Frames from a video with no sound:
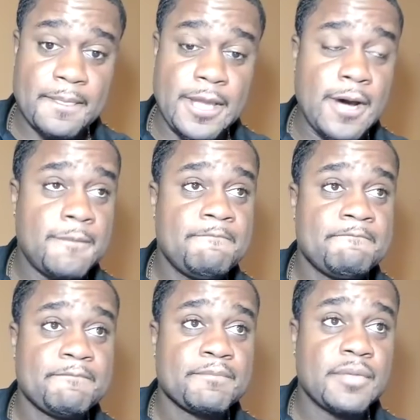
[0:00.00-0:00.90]
You know,
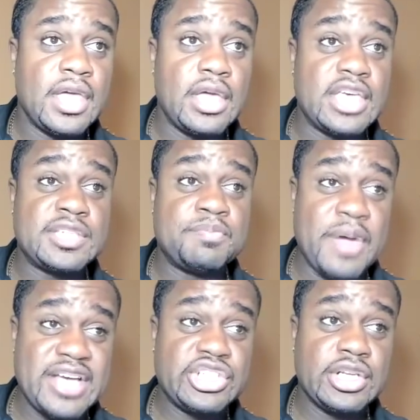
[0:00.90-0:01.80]

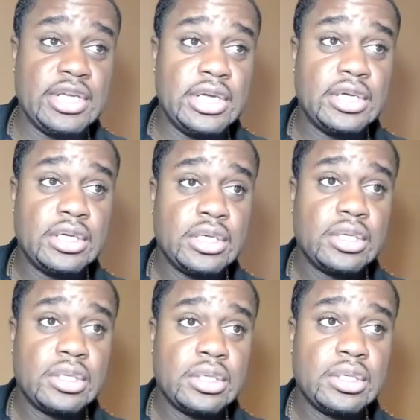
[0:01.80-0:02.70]
especially
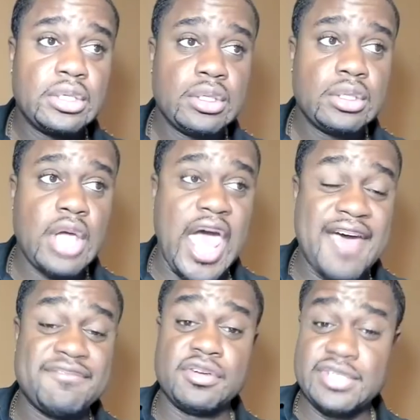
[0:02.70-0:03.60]

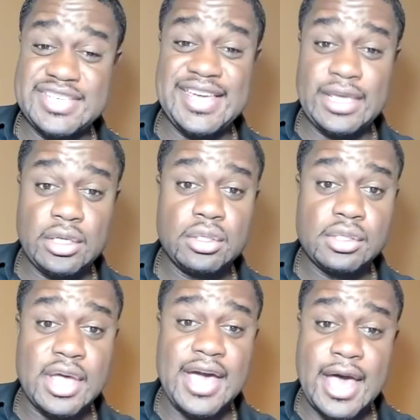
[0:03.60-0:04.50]
after seeing
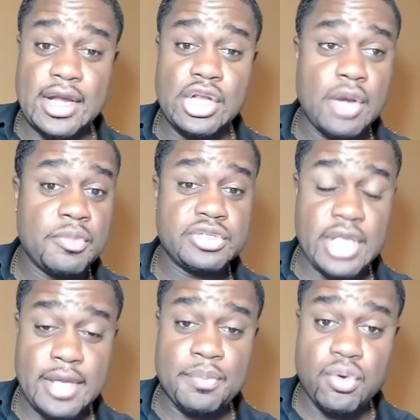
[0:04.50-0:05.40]
the kind of numbers
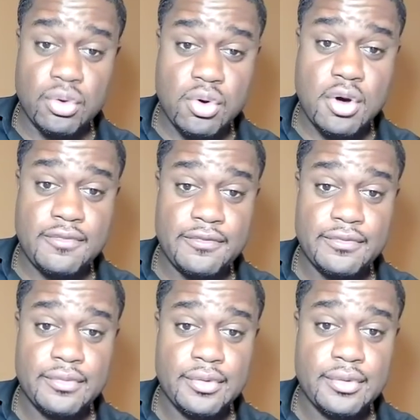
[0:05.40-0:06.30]
they pulled off,
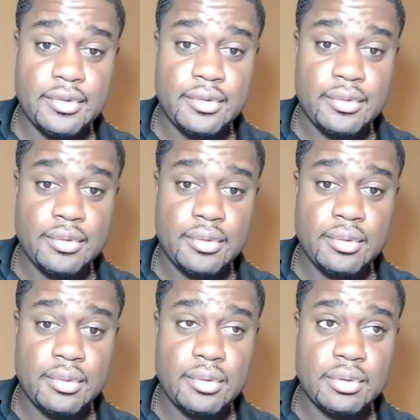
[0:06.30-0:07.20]

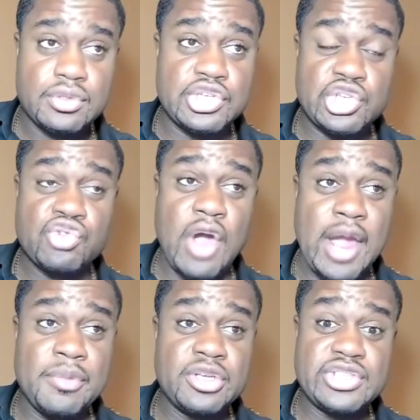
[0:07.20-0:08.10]
the
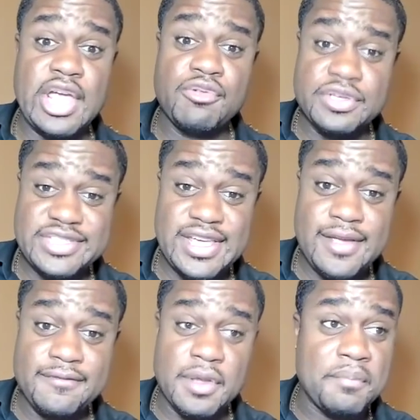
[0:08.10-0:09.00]
subscribers they
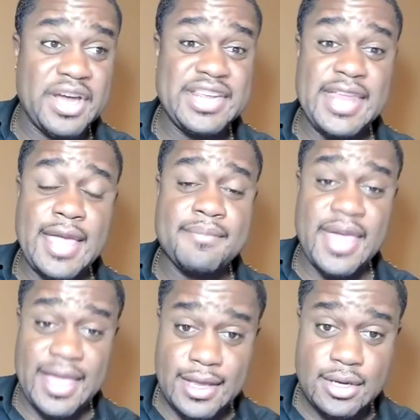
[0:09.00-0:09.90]
received, the money they
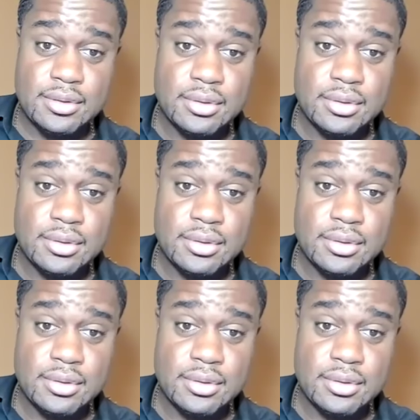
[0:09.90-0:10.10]
made.